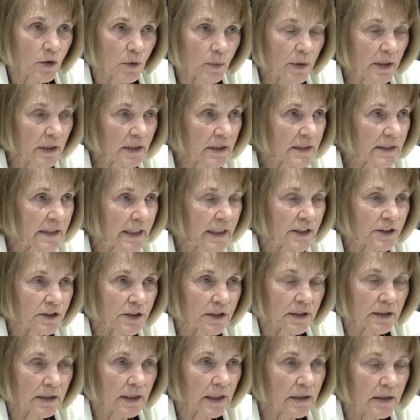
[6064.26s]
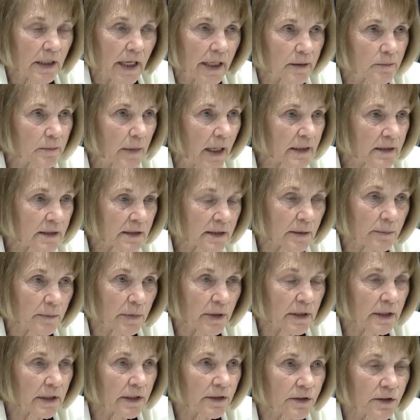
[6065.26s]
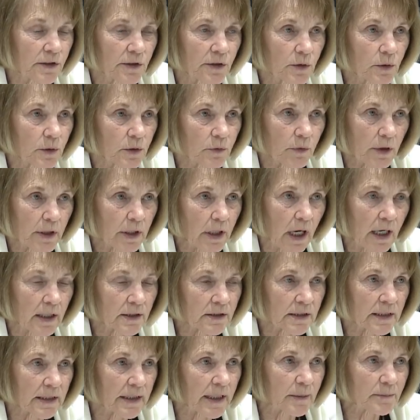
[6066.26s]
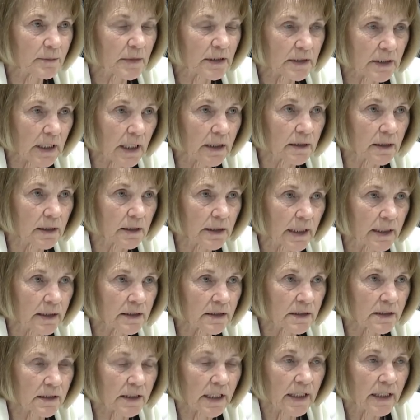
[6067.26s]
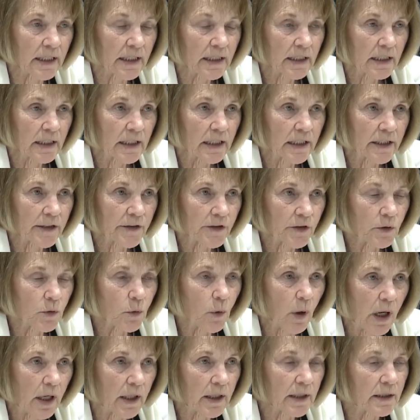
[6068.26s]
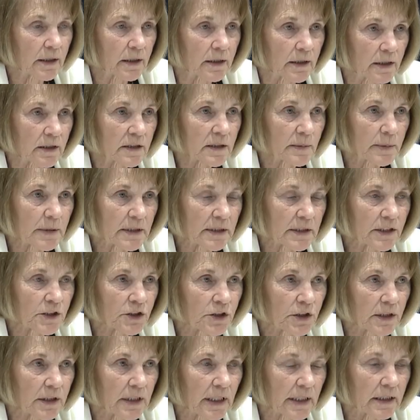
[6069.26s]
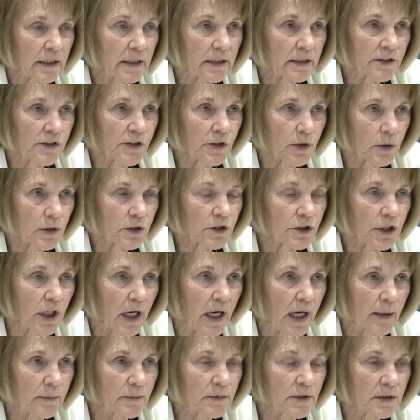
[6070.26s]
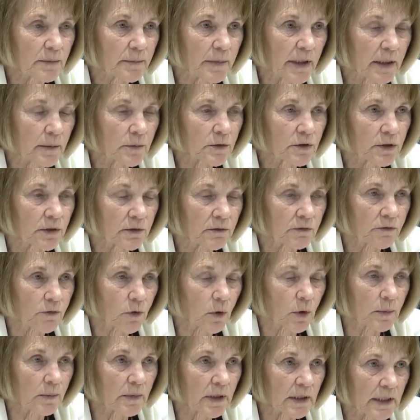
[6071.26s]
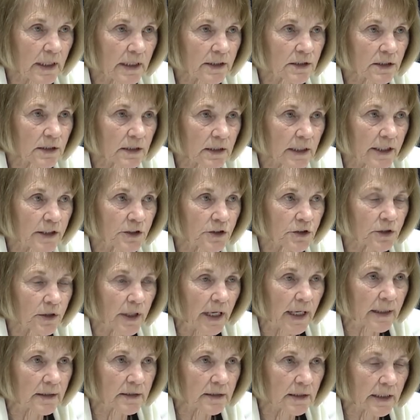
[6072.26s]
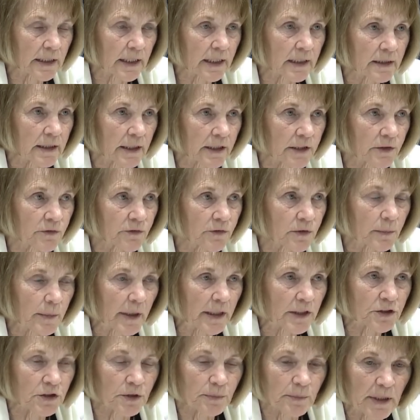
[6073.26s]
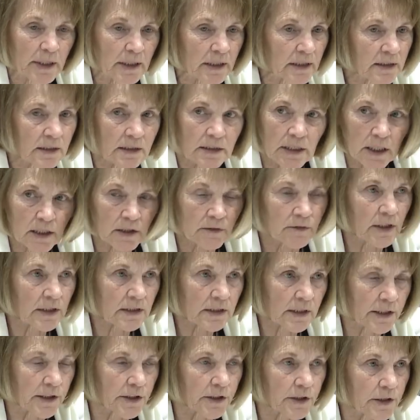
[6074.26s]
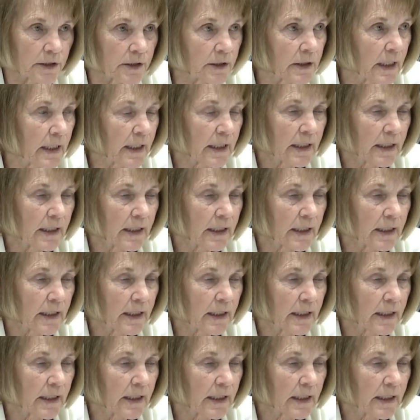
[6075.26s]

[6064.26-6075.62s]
the realization, and my sympathy to you in regards to that. But nonetheless, you are in this position, and it is your job to be able to inform the legislature and to get that information because none of us here,